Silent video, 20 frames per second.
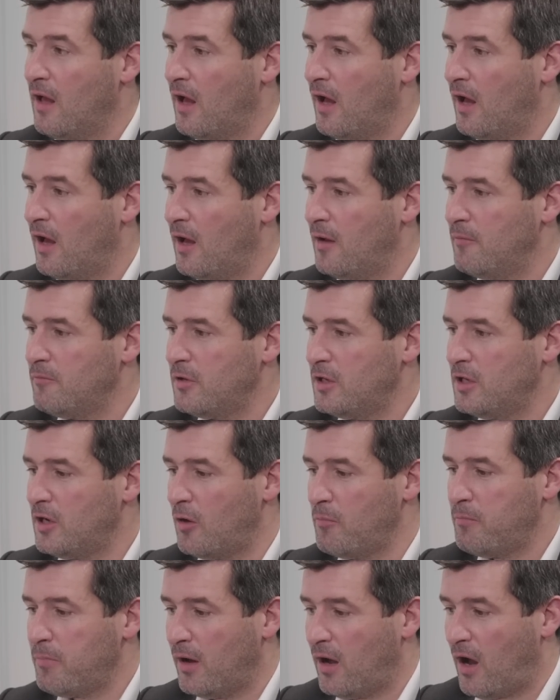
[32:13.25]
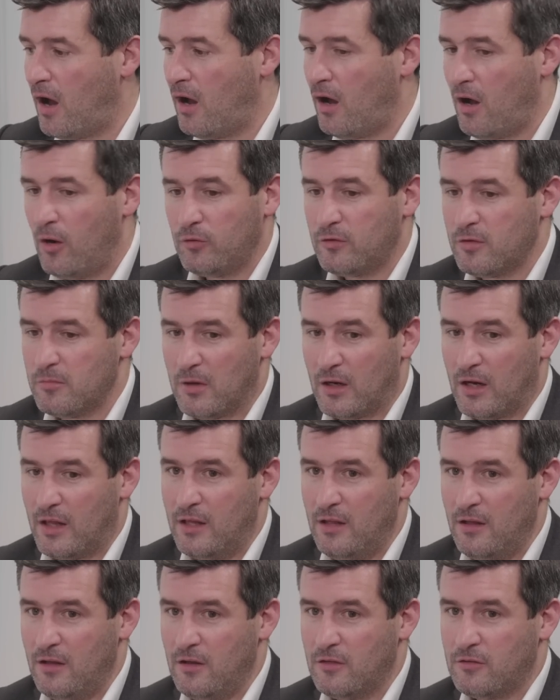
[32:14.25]
You know, but
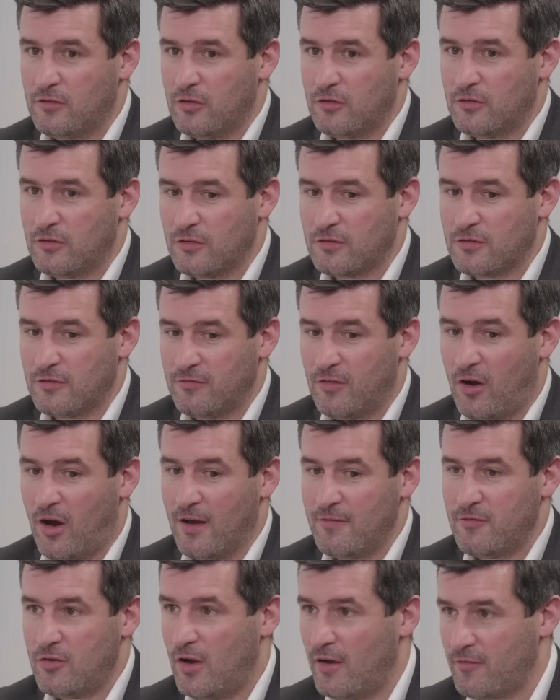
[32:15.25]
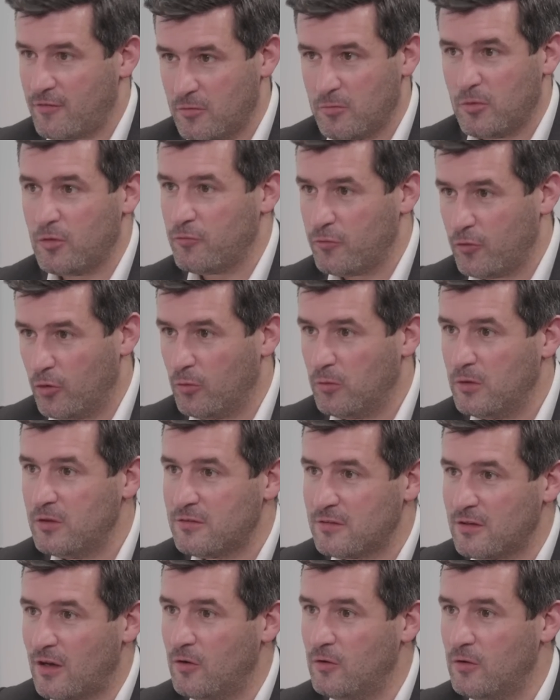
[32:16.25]
ultimately to survive, you have to move forward.
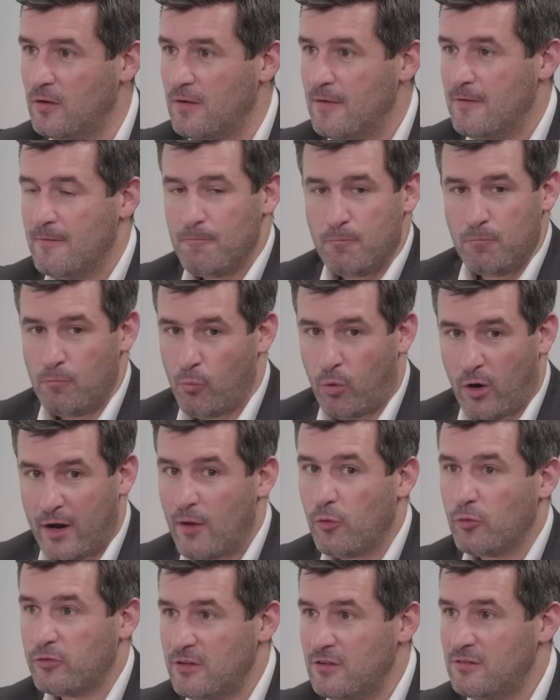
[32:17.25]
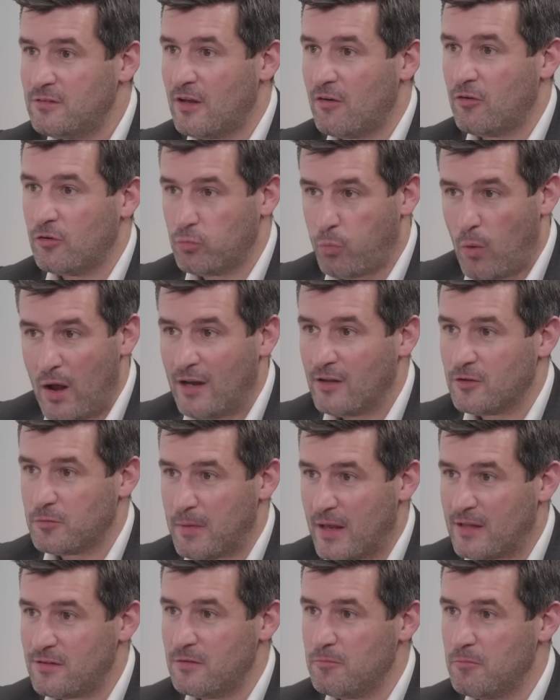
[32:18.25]
So what else is there as well as
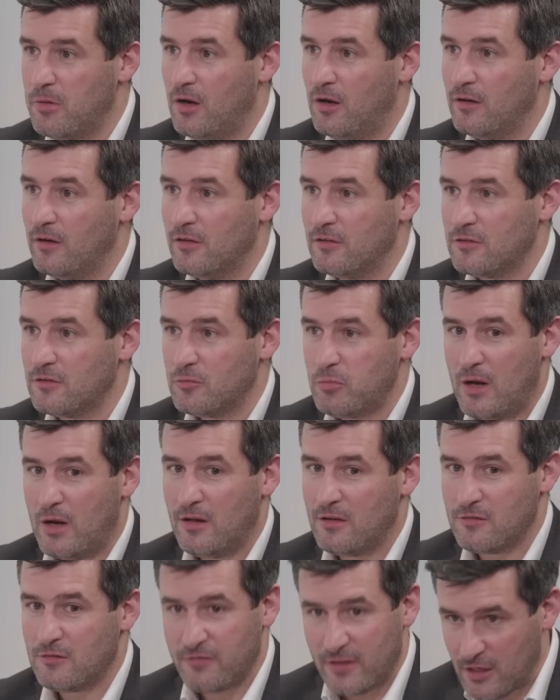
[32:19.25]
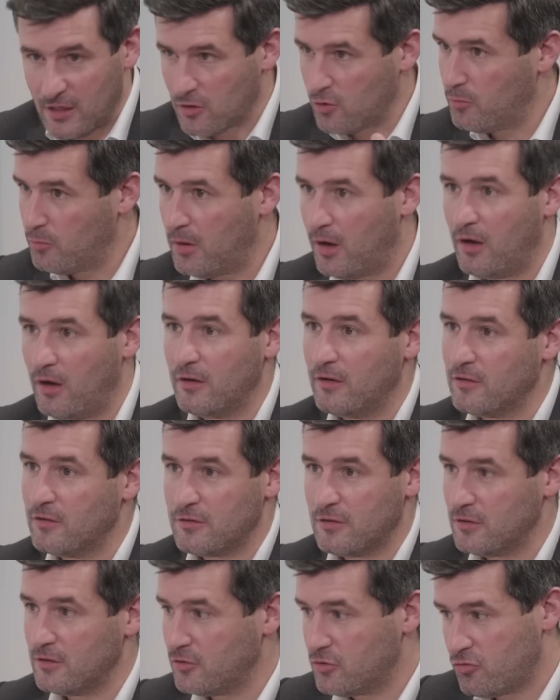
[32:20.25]
betting partners, as well as vehicle partners
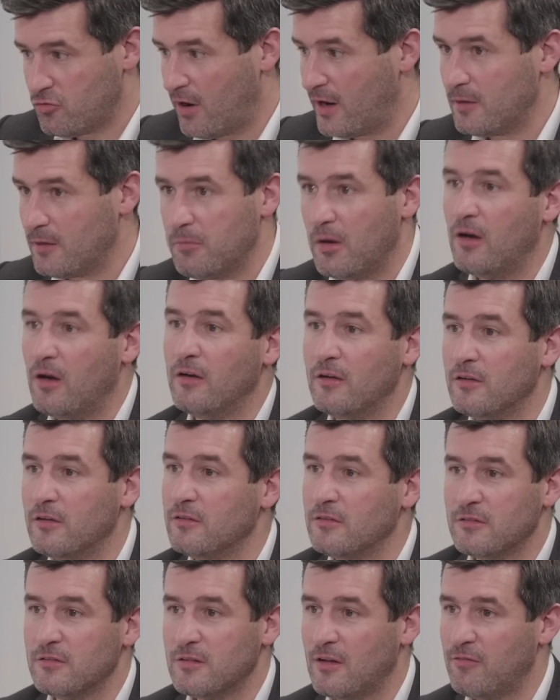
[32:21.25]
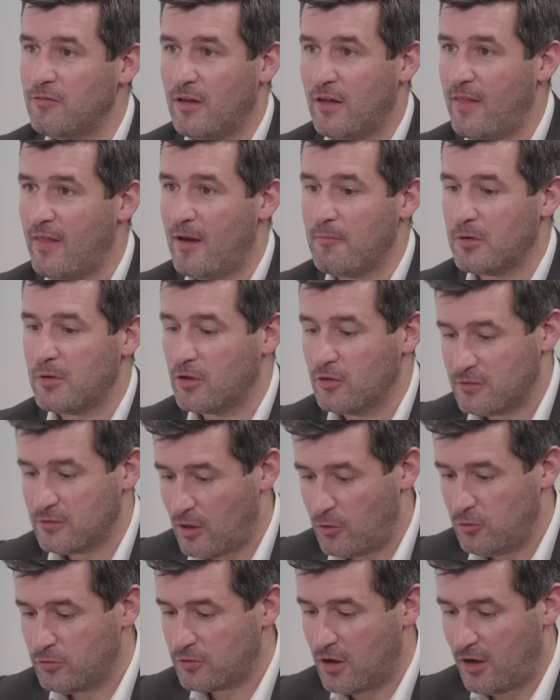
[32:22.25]
and trade partners and stuff like that? Because
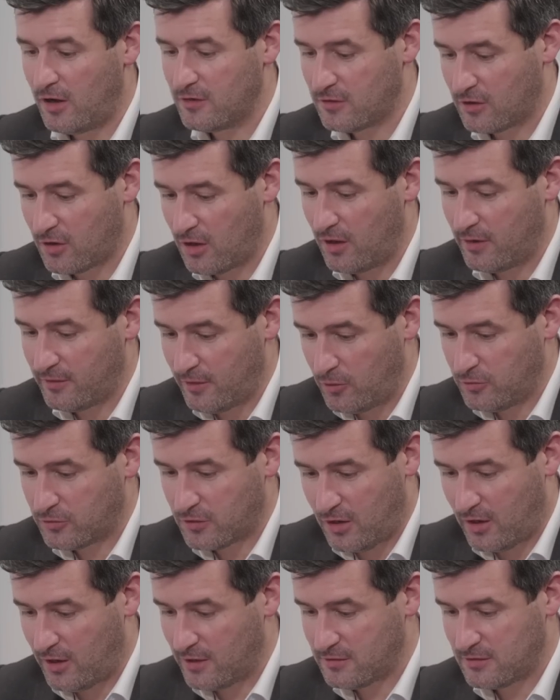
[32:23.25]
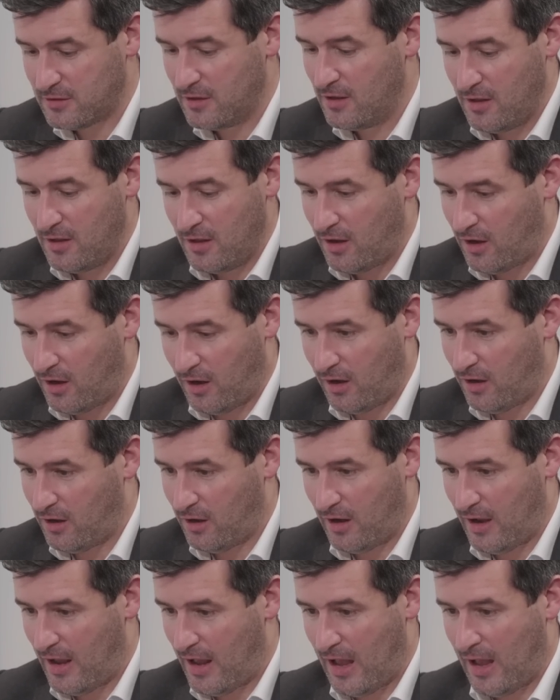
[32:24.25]
those guys
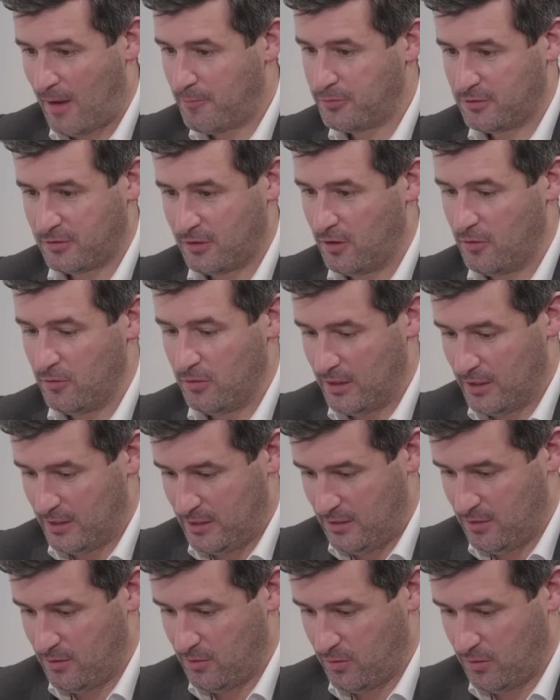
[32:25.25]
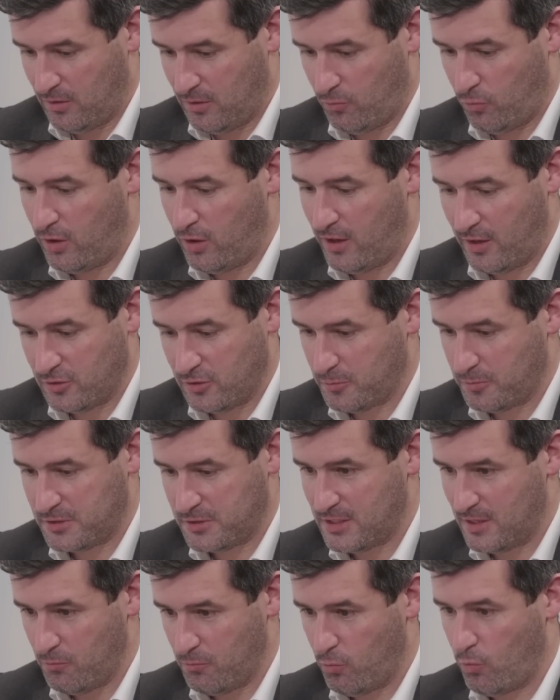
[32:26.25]
are absolutely
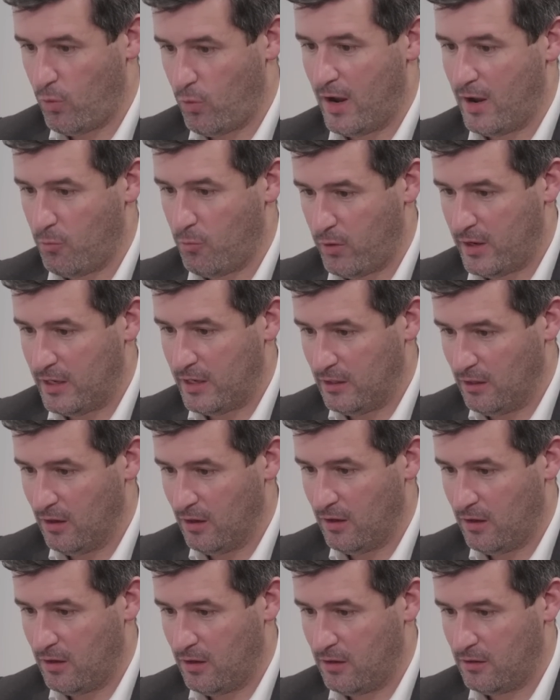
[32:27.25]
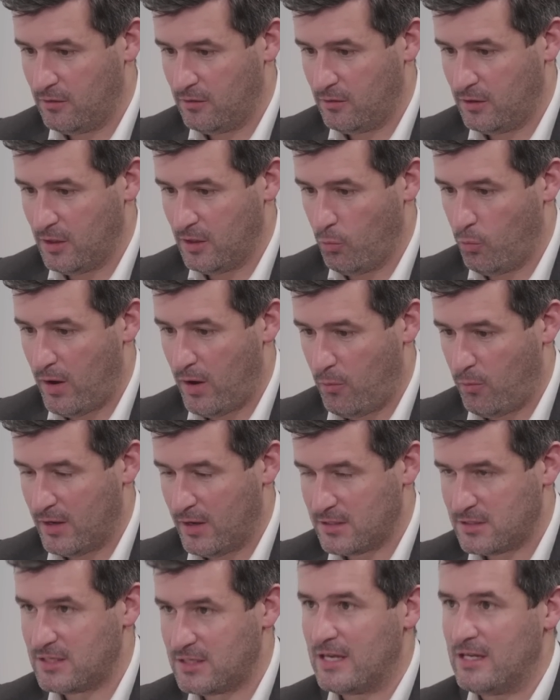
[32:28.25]
100% where we, you know, where we're
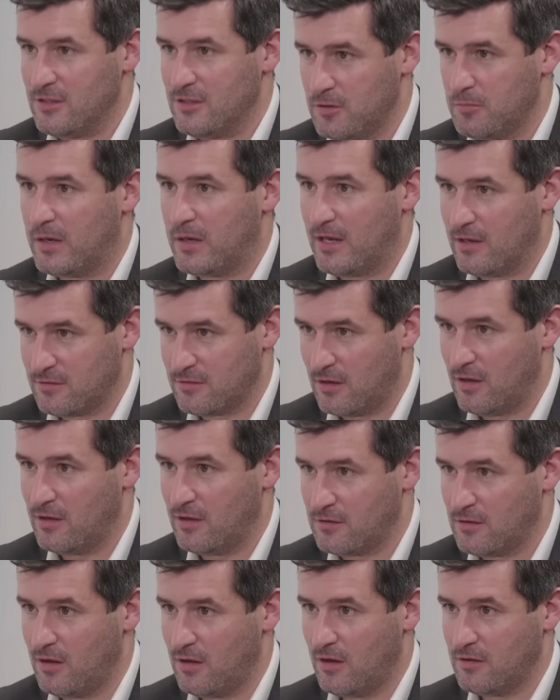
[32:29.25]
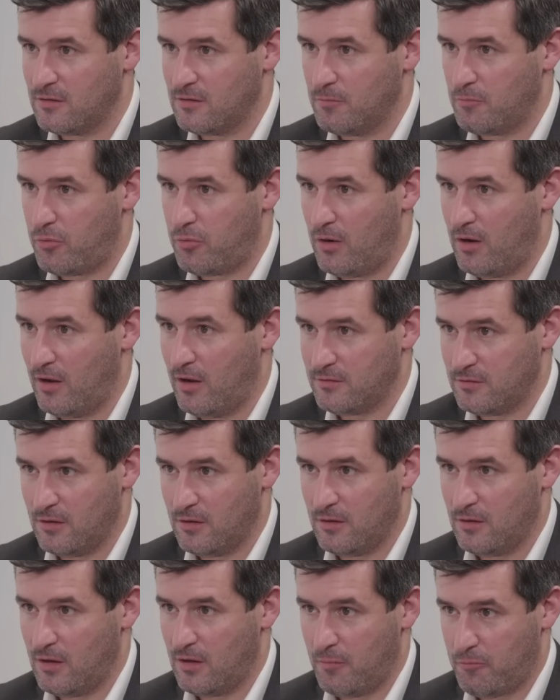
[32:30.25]
seen to be as
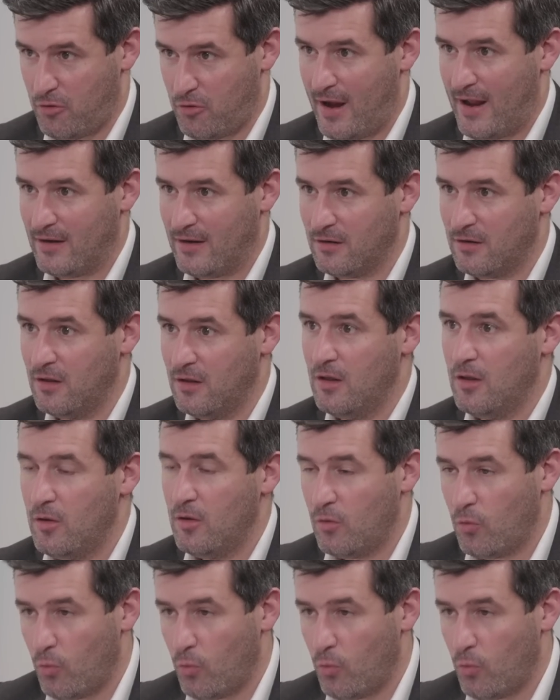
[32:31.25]
a brand.